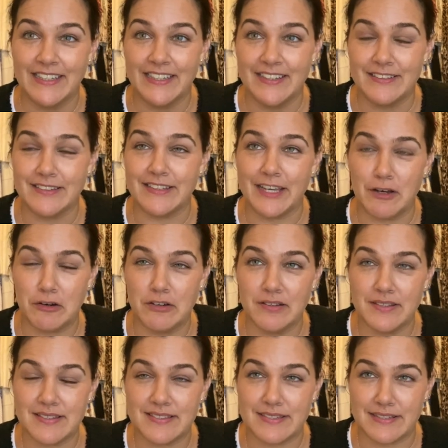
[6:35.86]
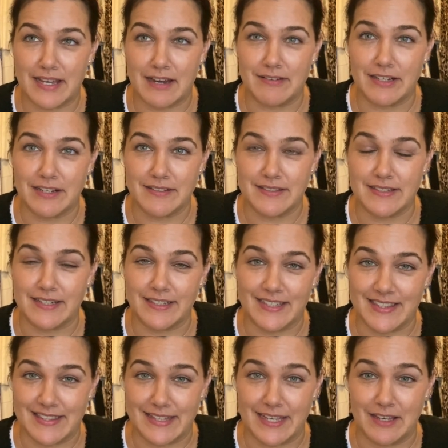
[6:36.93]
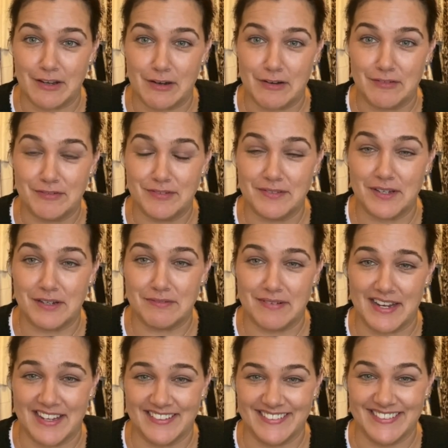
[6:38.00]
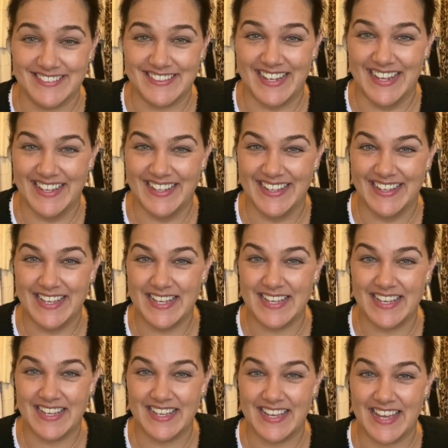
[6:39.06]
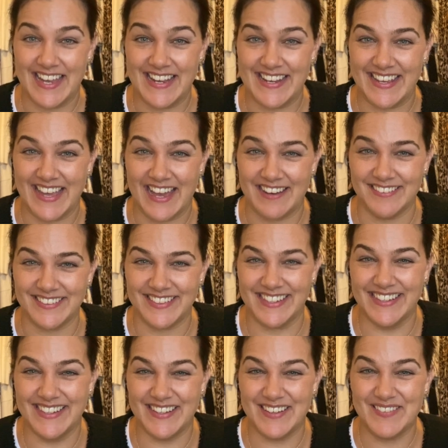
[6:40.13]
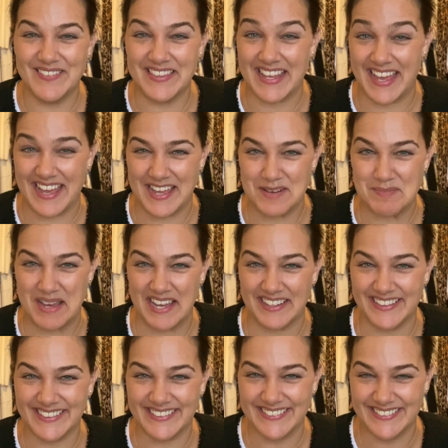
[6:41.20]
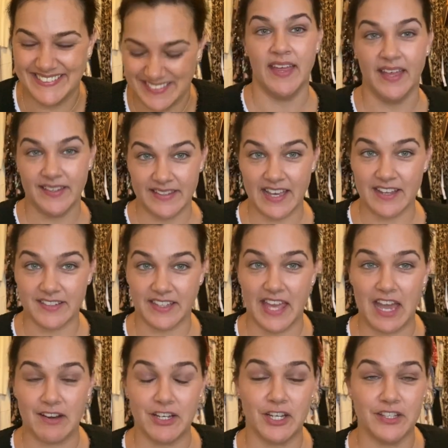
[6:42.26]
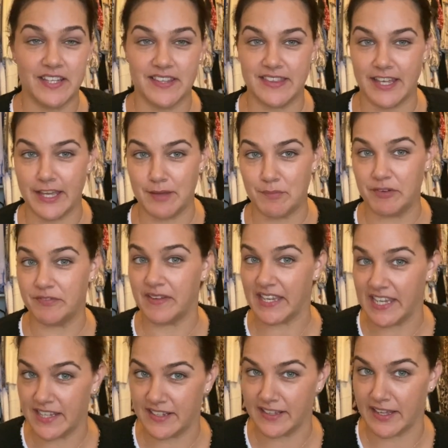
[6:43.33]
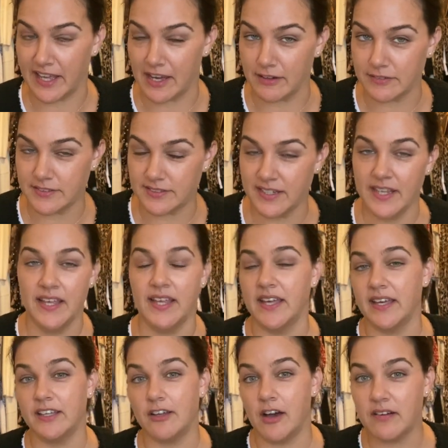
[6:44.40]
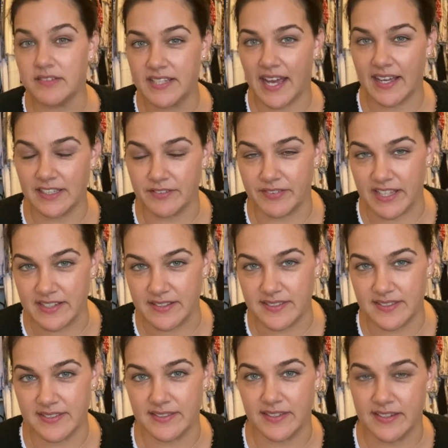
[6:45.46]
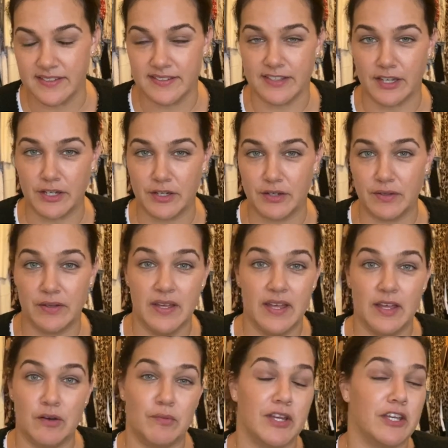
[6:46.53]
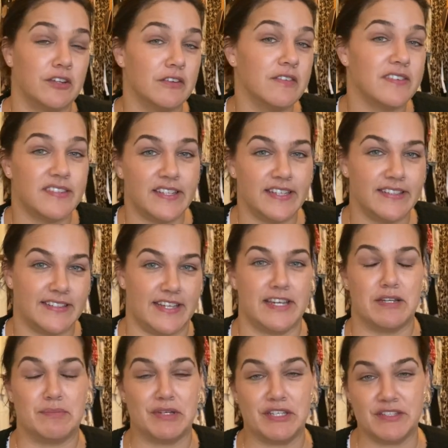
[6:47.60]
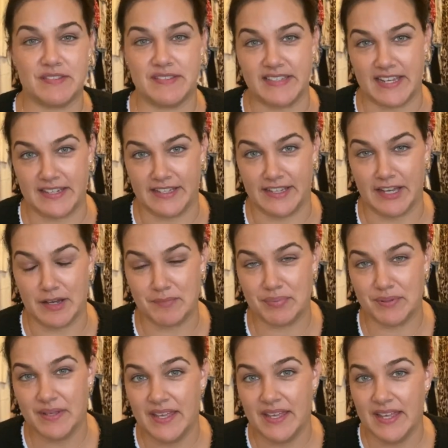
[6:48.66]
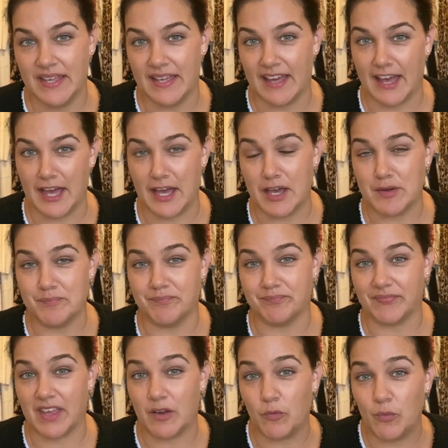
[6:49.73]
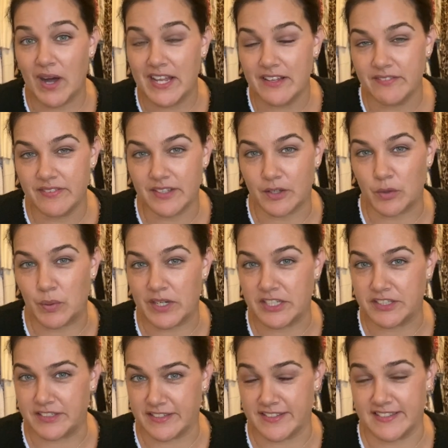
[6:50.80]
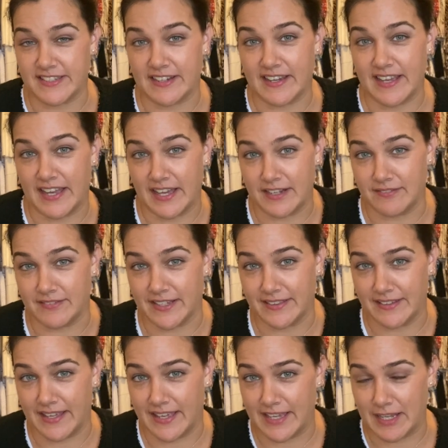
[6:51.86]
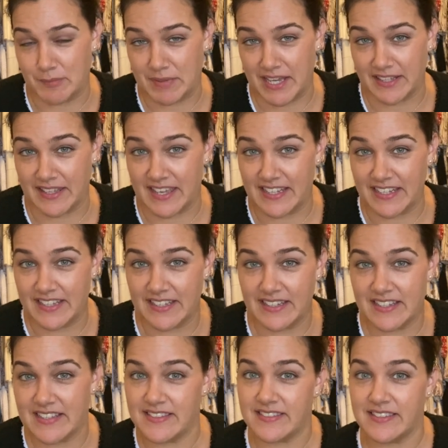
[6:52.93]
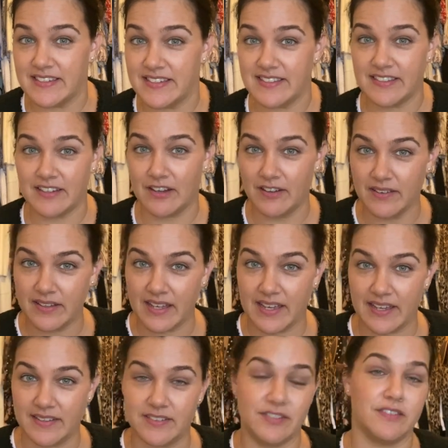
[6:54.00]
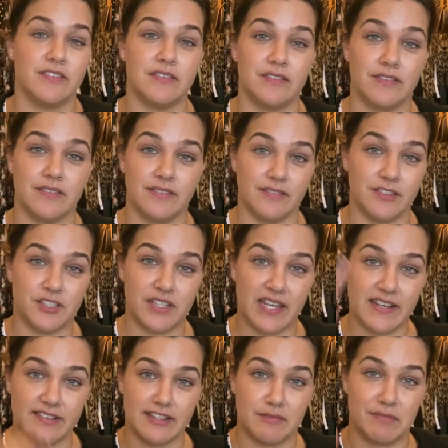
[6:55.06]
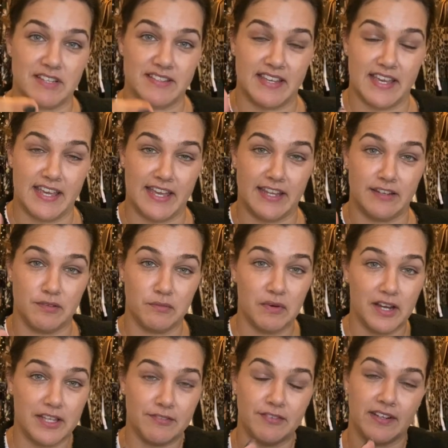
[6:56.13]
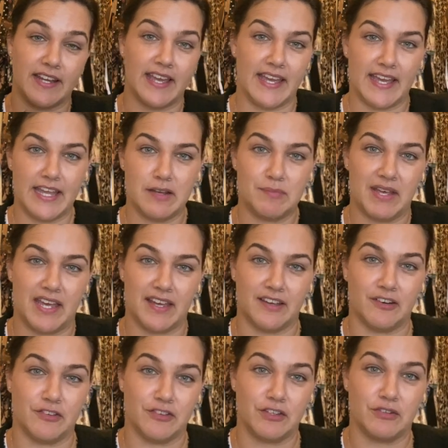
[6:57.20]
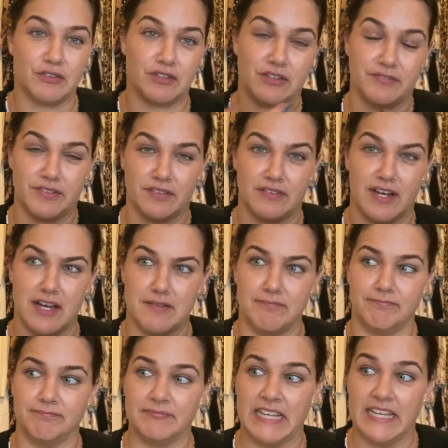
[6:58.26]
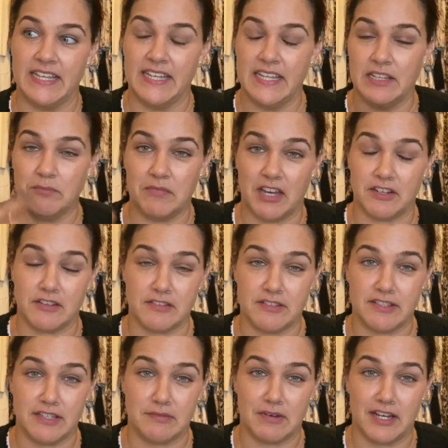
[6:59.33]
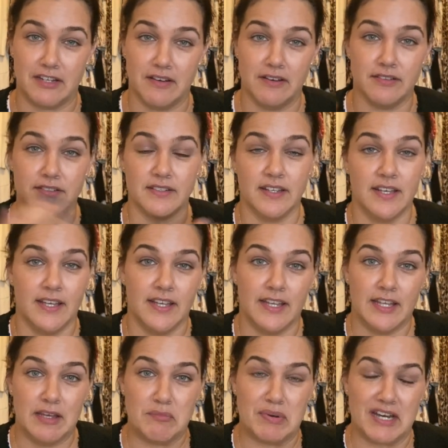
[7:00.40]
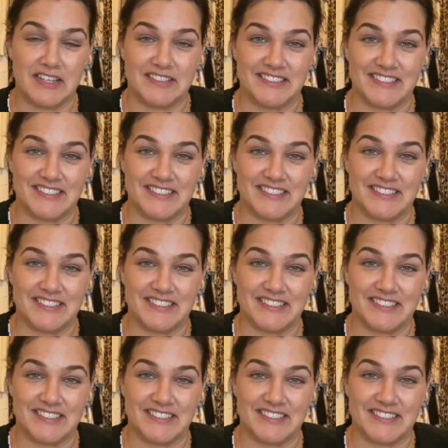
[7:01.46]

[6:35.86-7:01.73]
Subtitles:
So they're all the scenarios that I can think of around eating out with a handbag. Now, to carry on the theme of eating out, cocktail events. So where you're not sitting down, but you're standing up. One of the questions that I had around the handbag etiquette is it okay to shake someone's hand while you've got a handbag on the crook of your arm? I don't see why not. But